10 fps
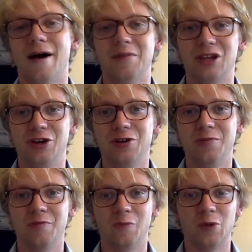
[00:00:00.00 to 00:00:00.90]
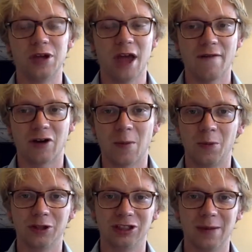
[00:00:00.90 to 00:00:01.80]
Here we have a
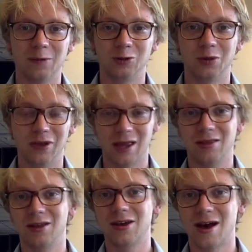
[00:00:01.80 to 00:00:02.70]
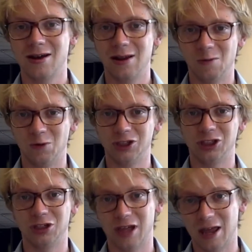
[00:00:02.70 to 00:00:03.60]
couple examples within the guide in
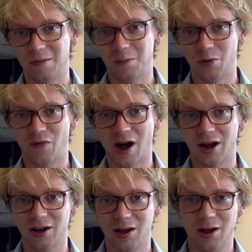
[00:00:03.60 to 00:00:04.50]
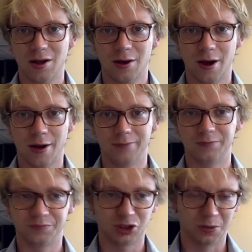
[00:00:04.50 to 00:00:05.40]
which you can provide
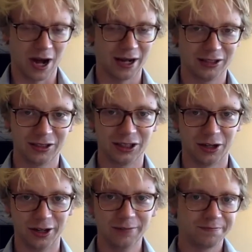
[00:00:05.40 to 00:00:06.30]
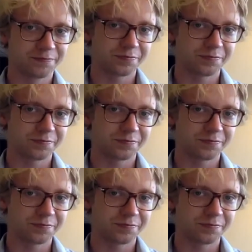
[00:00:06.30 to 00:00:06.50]
some guidance in this area.